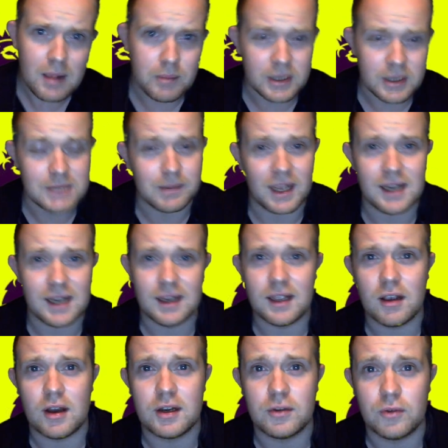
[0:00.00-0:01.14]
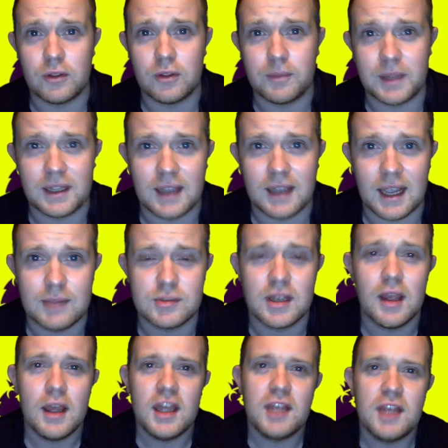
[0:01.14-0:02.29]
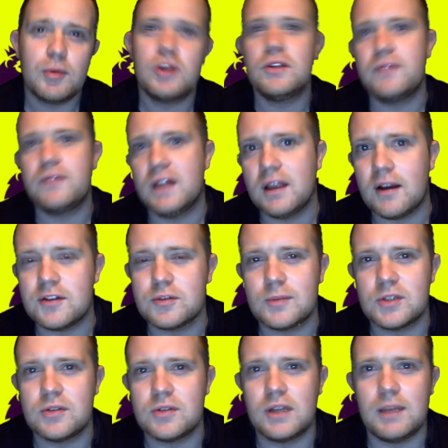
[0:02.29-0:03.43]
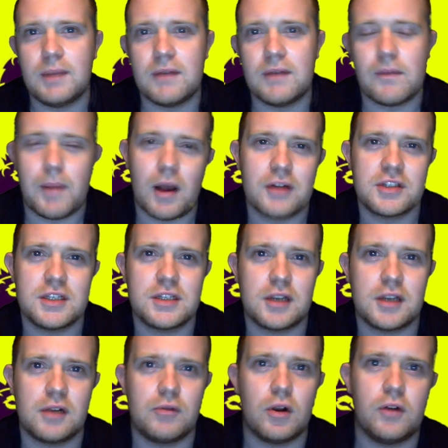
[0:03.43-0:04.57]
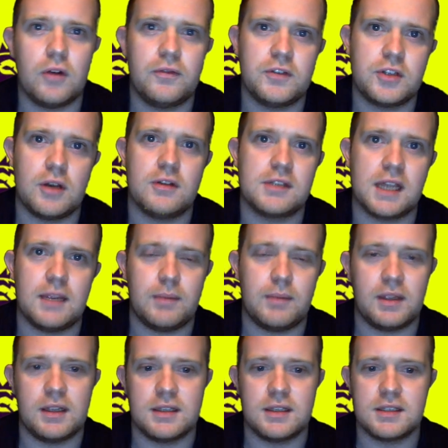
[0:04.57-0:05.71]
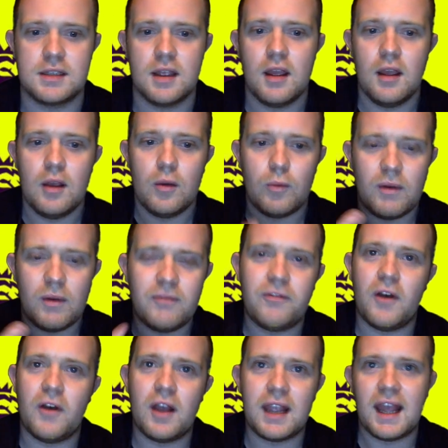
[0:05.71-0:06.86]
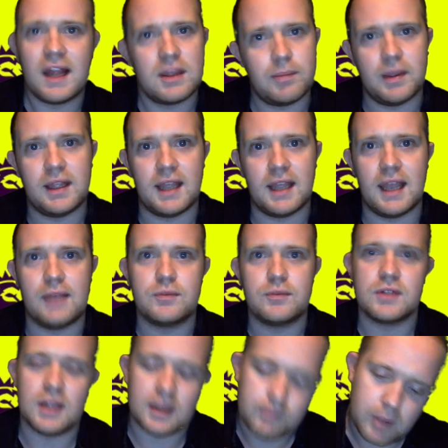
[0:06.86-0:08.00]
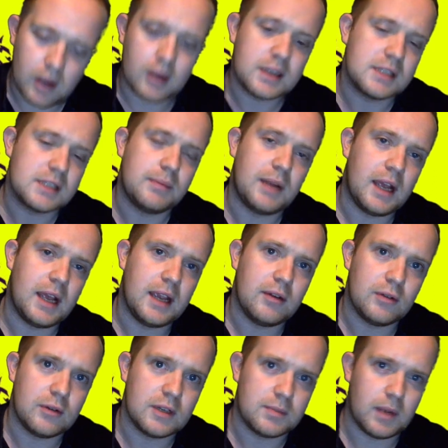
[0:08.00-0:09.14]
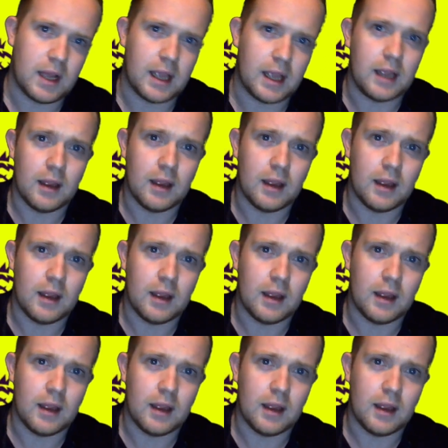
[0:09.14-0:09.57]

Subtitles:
But he's playing Lingard in all of the big games. You wonder if Lingard's almost doing a bit of a Park Ji-sung role for Jose, because when Fergie had the big games, Park is the player he would always play.